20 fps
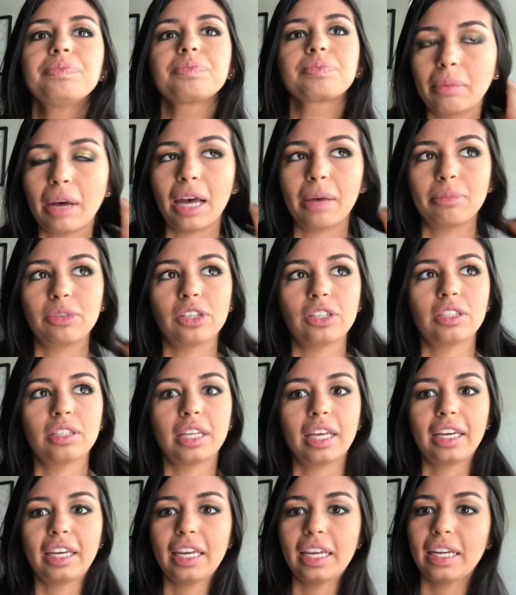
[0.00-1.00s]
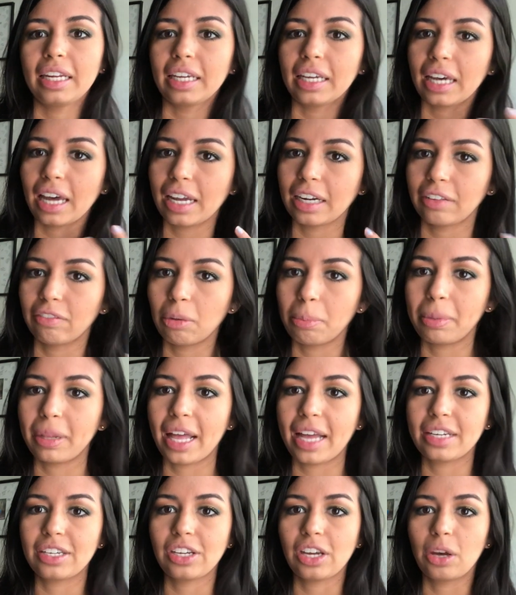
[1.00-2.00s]
I'm just like hitting kind of a
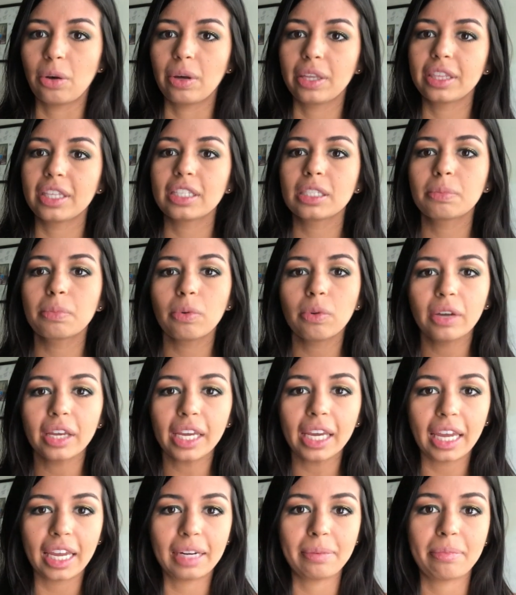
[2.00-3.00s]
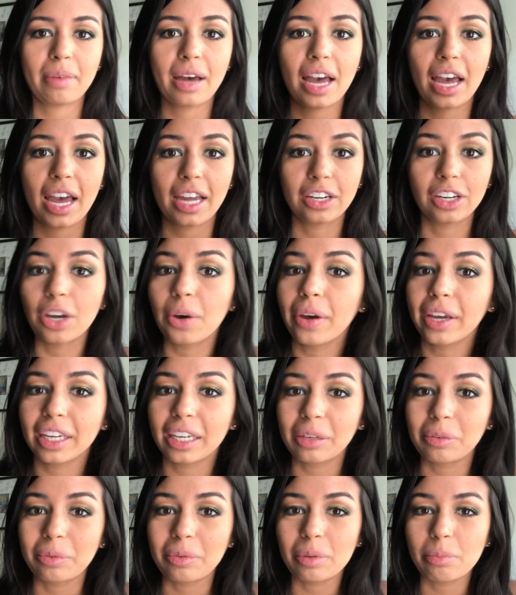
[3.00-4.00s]
plateau at this point, and I know I
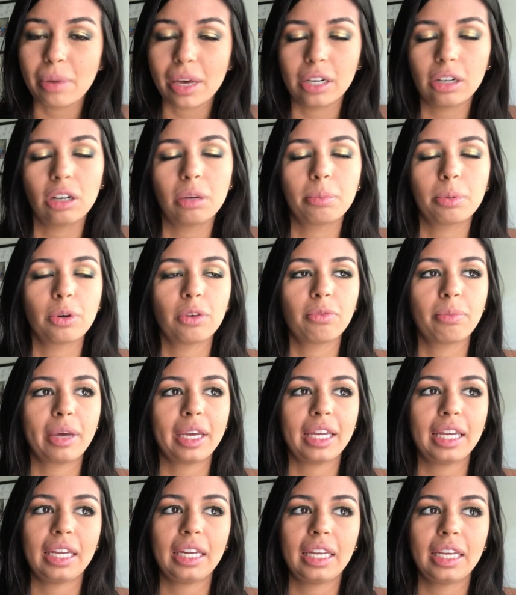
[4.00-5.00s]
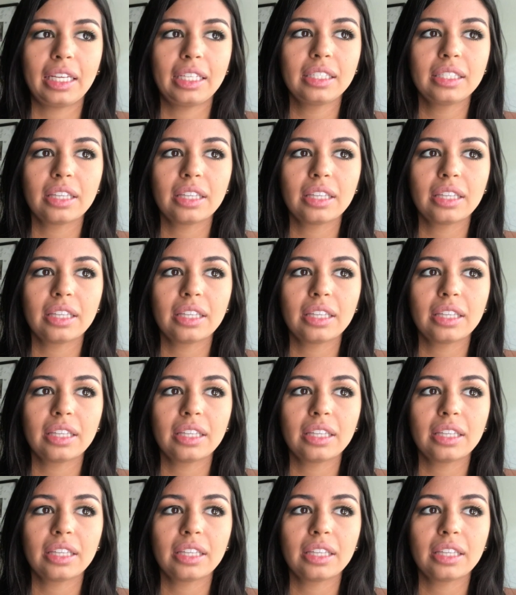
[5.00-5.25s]
can better improve my eating.